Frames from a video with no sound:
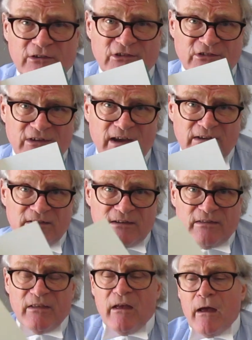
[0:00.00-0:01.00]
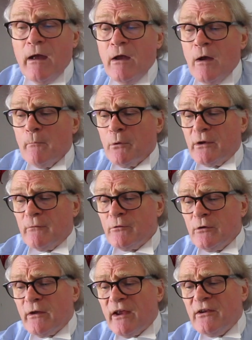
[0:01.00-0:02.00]
stated there. But if
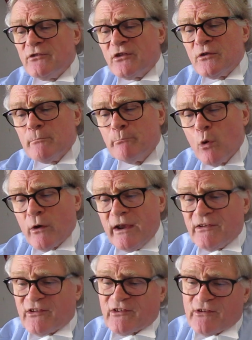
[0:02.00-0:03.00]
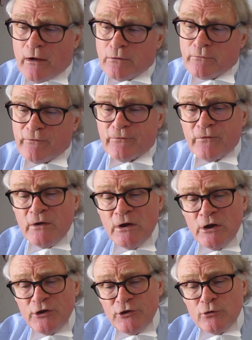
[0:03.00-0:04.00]
you get into the book itself,
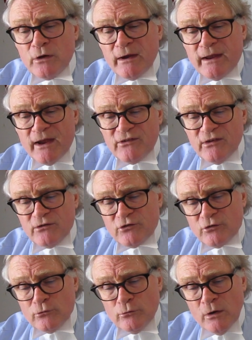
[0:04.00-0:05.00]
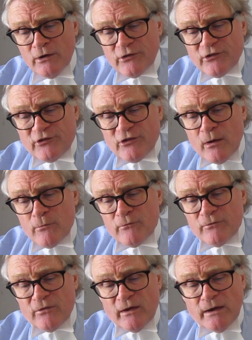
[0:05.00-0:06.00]
you can get into some
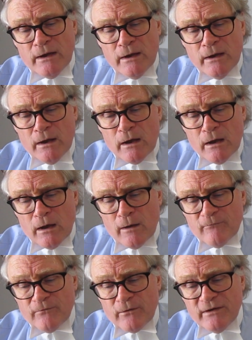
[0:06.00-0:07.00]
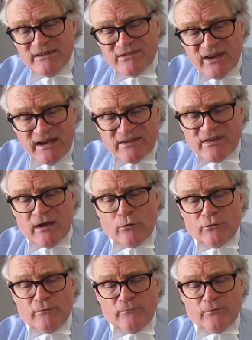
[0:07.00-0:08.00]
of the very
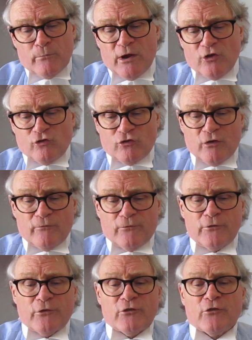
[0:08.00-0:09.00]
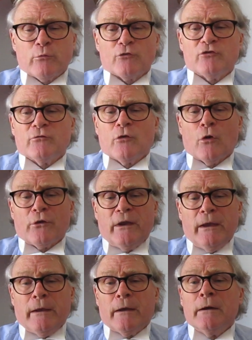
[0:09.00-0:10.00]
detailed information. And for instance, what you've got
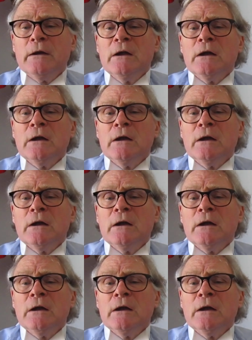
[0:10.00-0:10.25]
here